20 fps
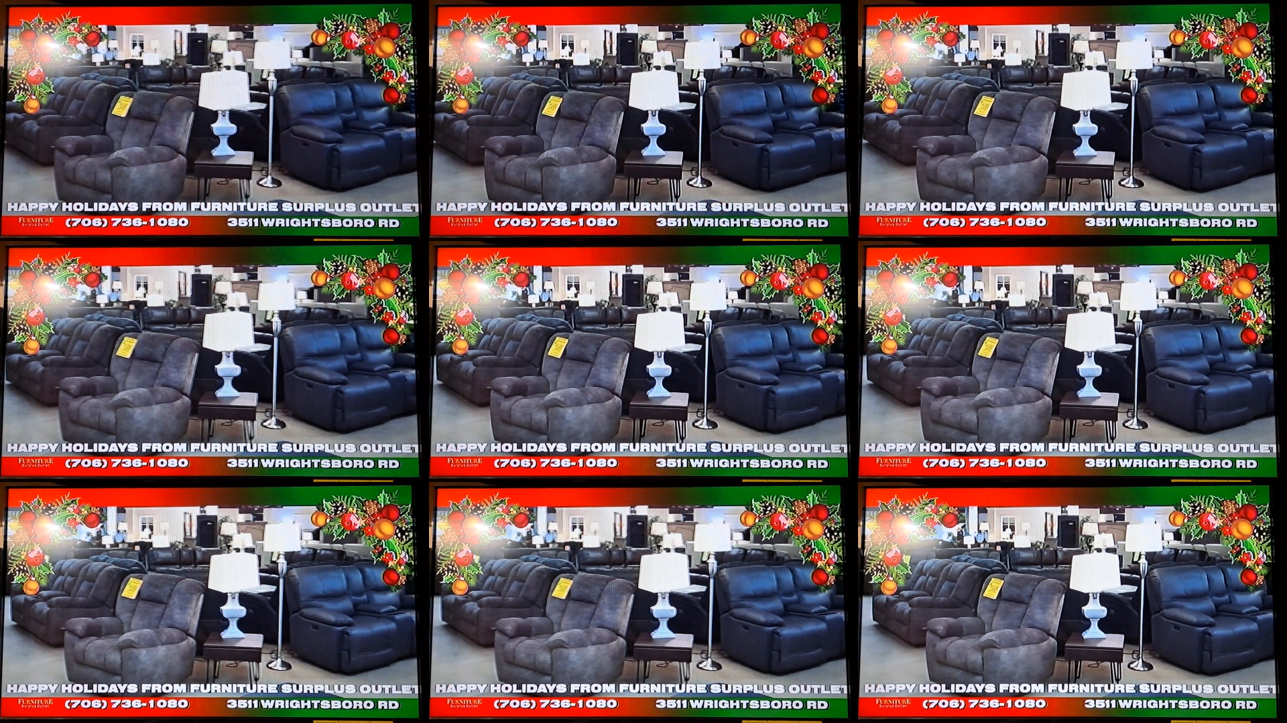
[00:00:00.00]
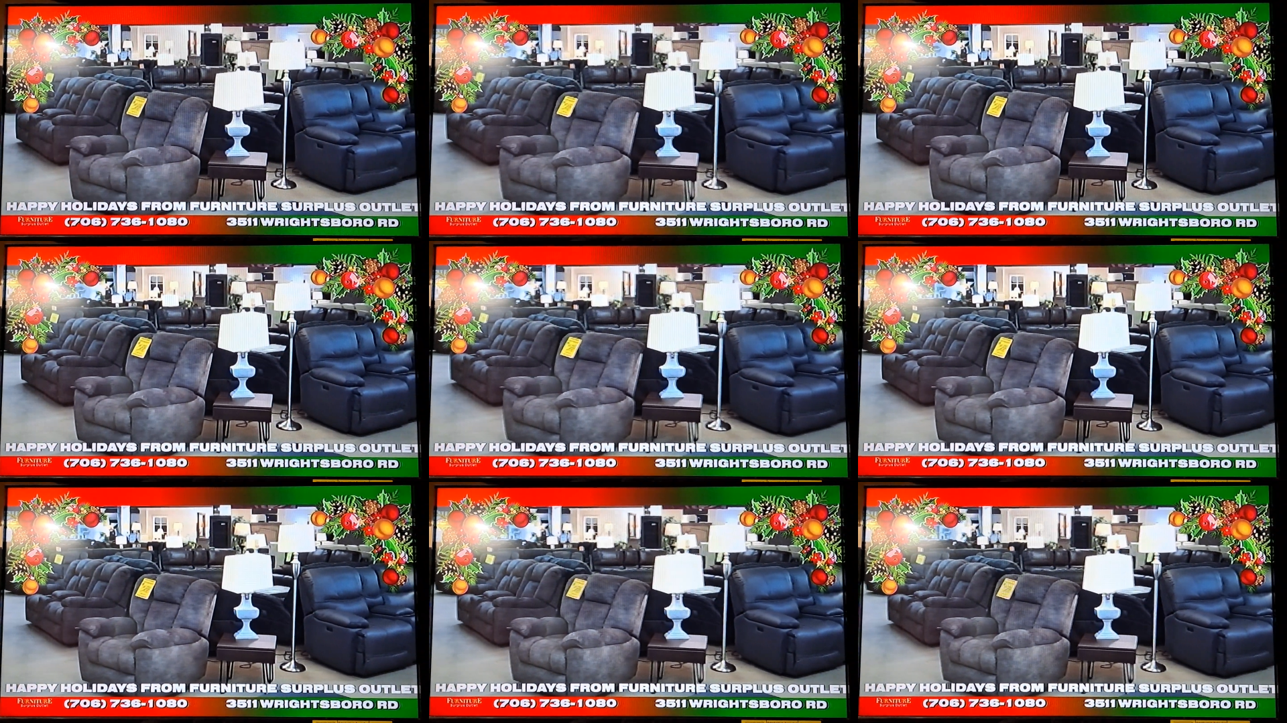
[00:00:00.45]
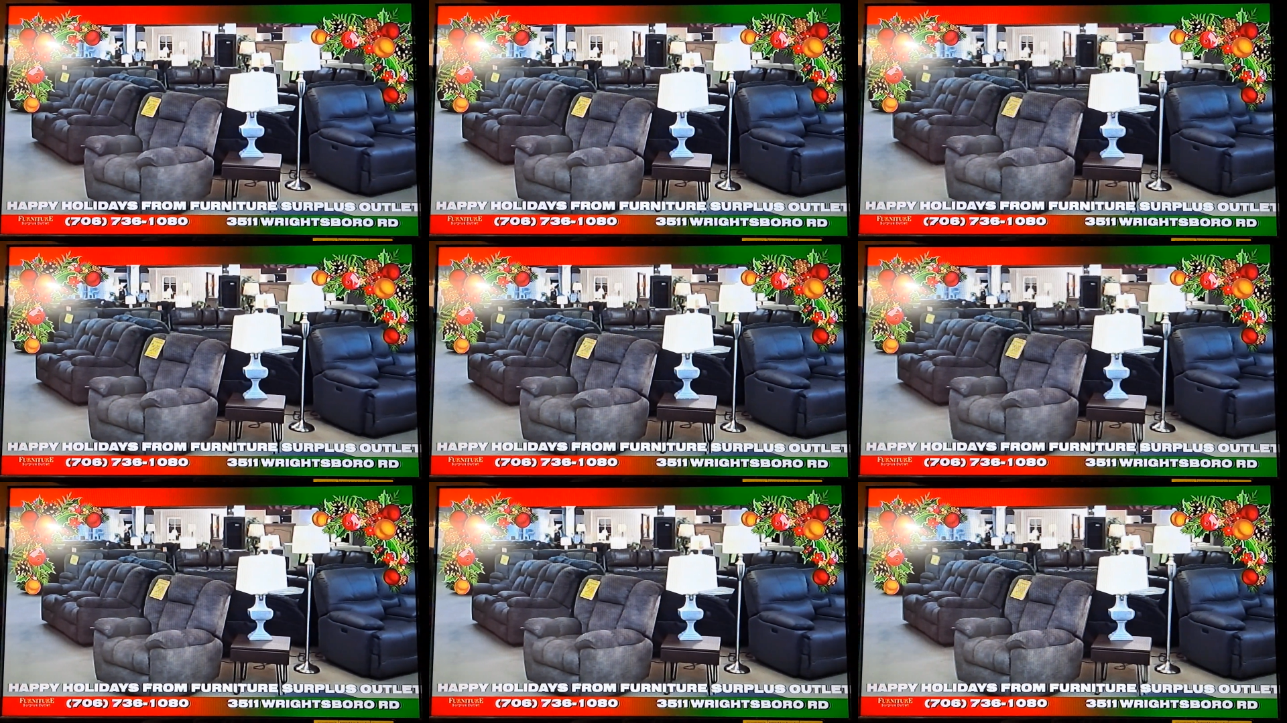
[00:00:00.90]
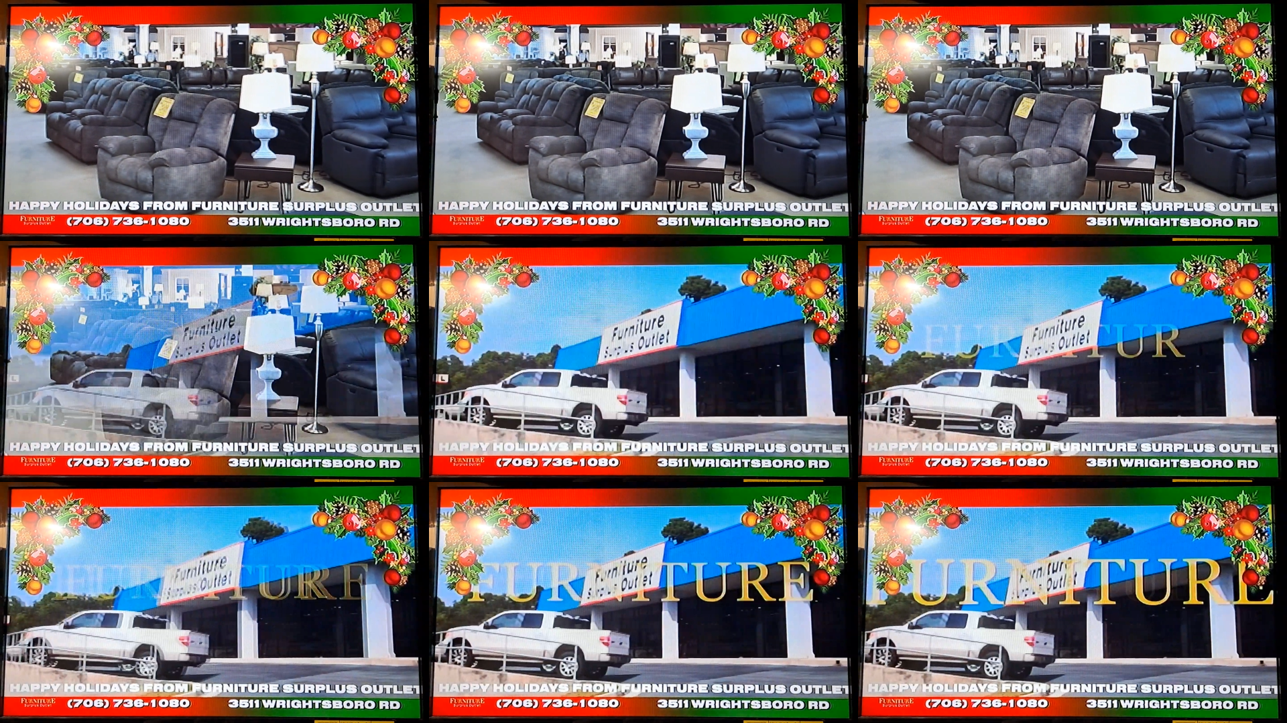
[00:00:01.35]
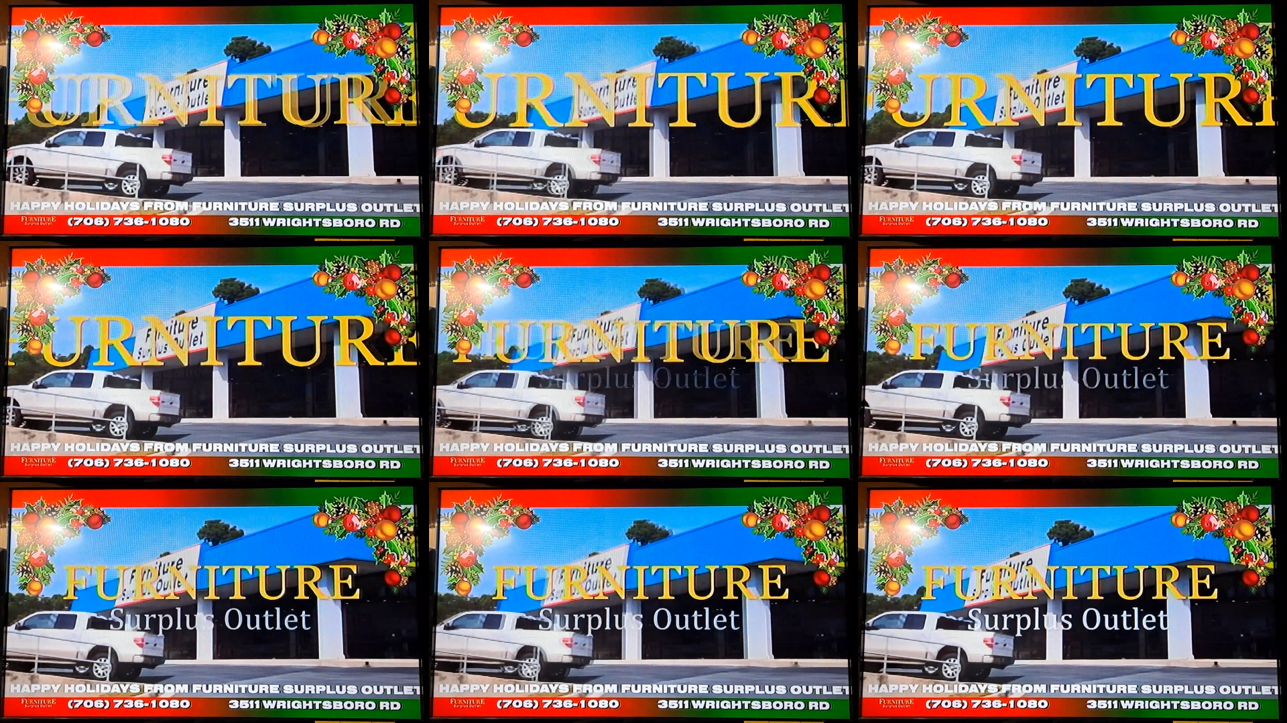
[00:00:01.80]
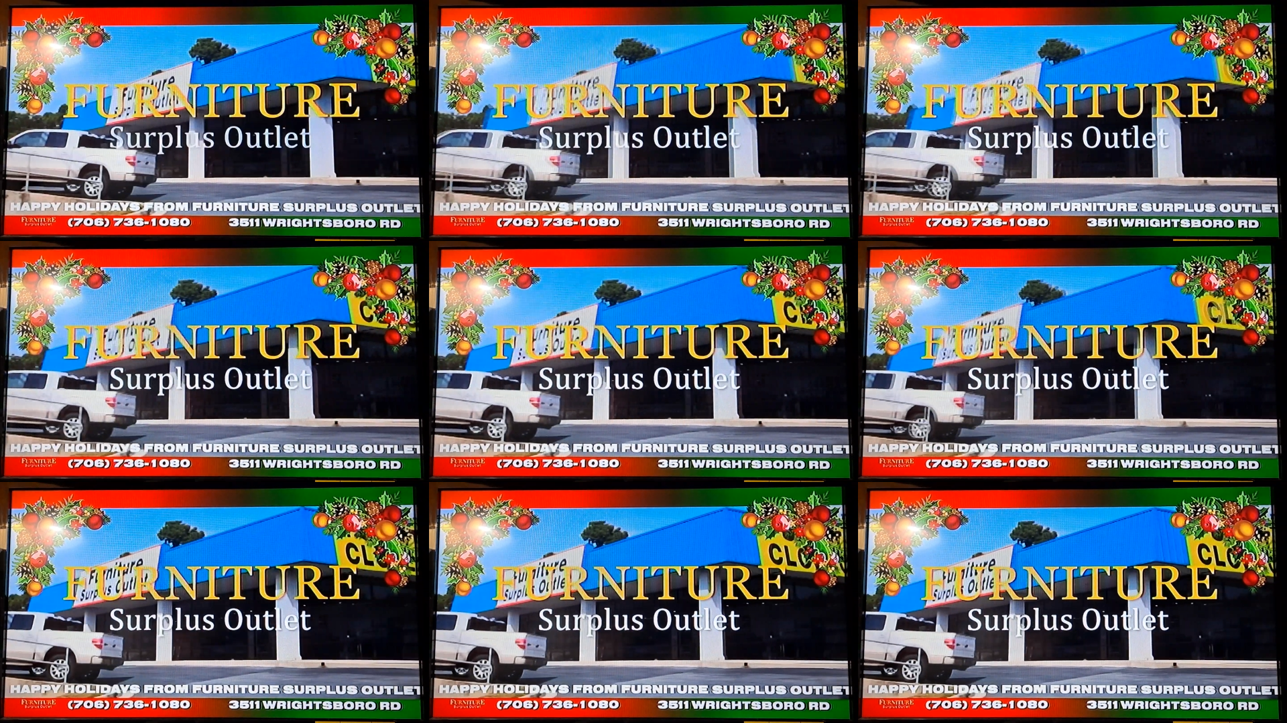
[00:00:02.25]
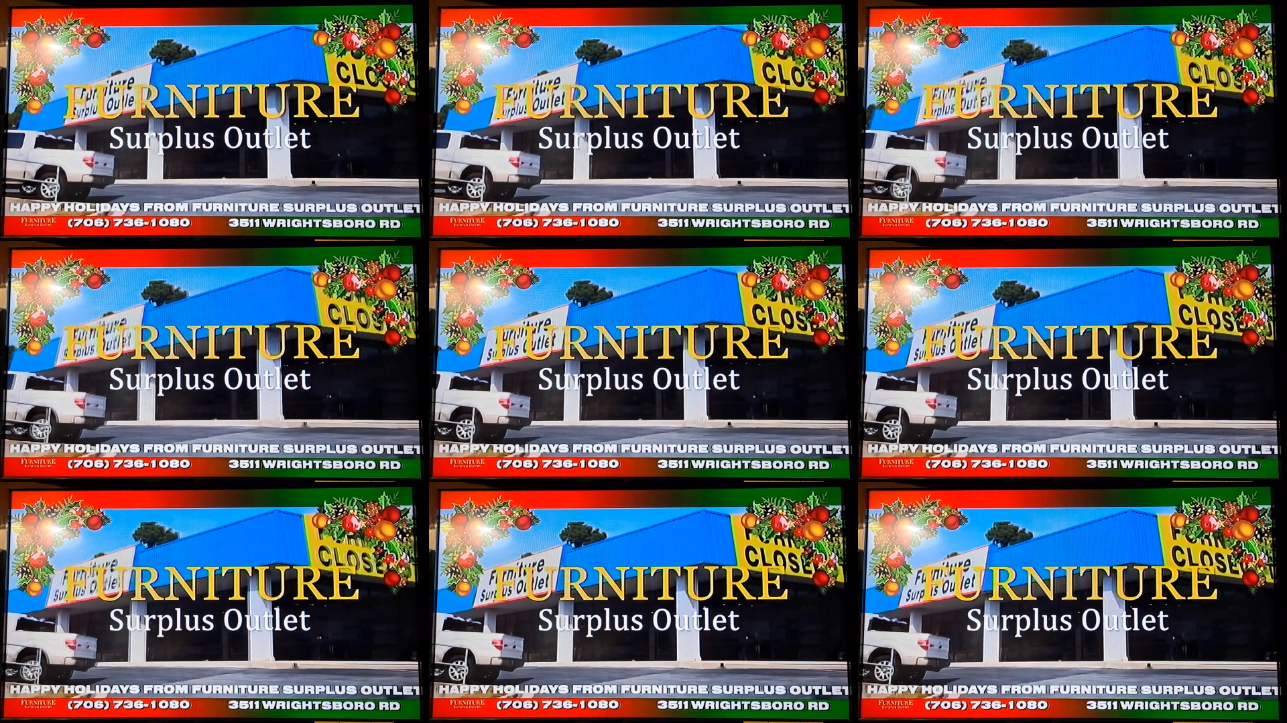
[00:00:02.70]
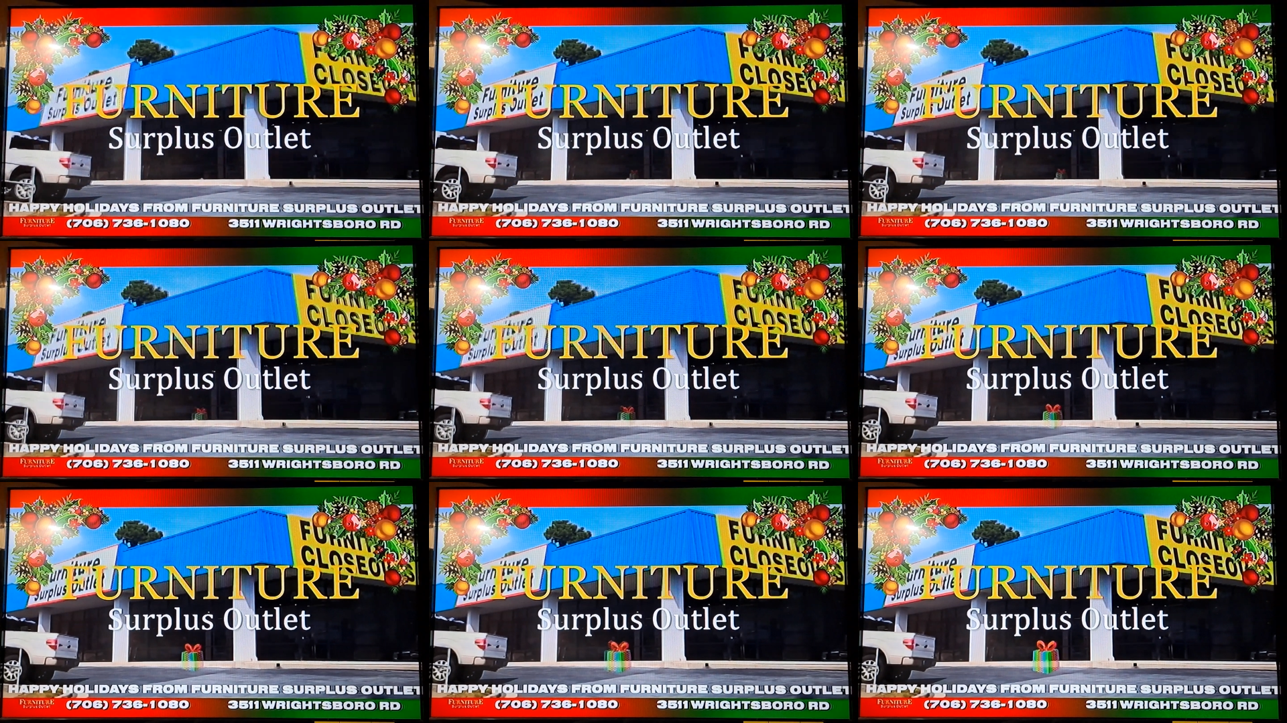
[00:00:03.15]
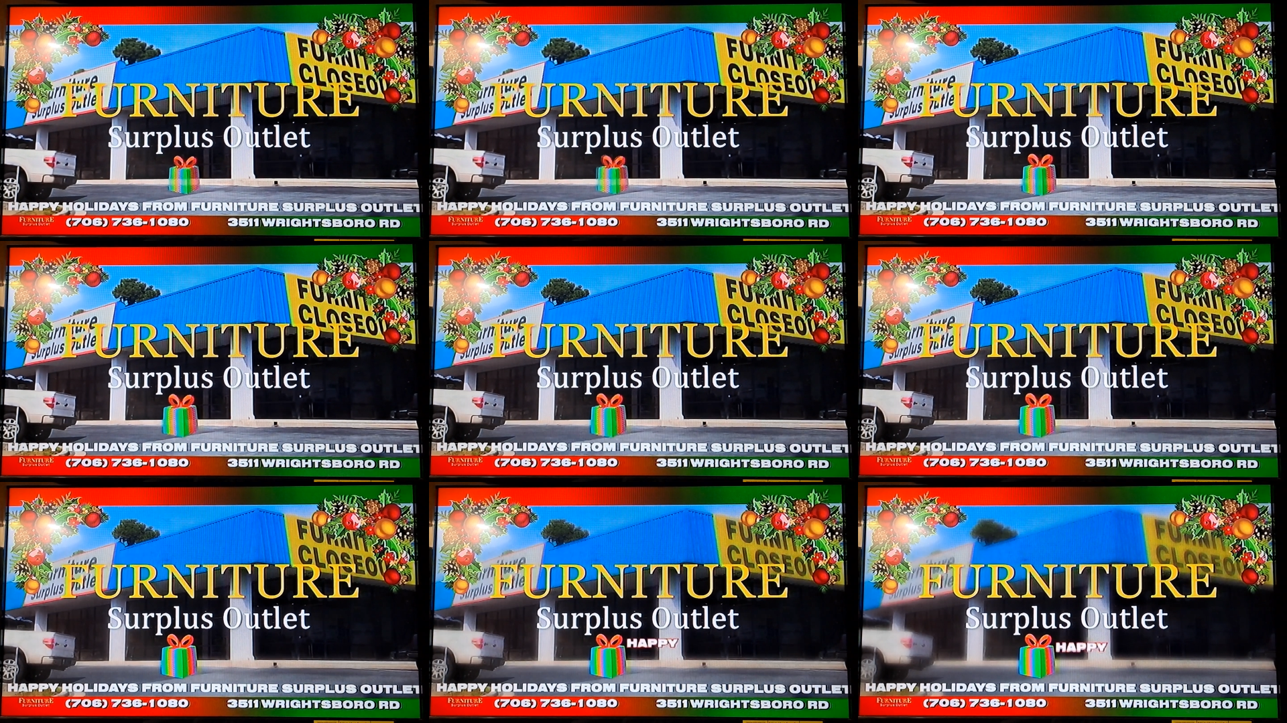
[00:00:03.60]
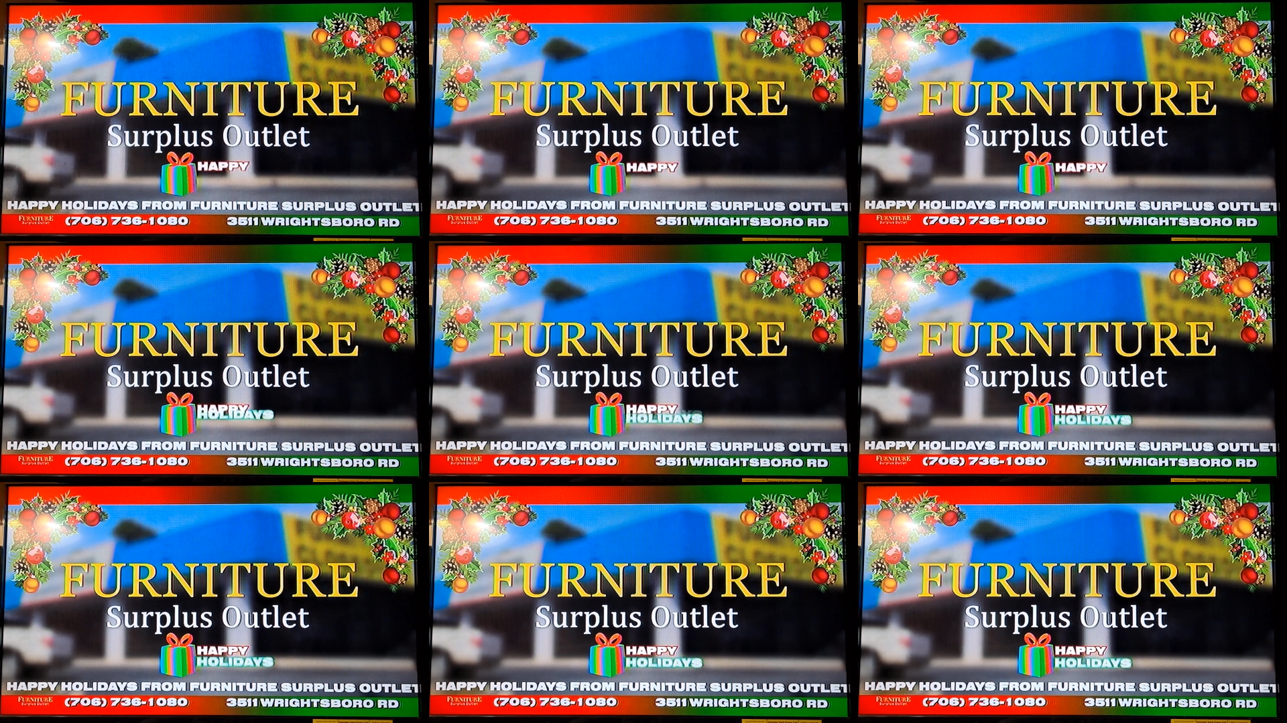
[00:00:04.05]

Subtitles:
[unreadable: no face in view]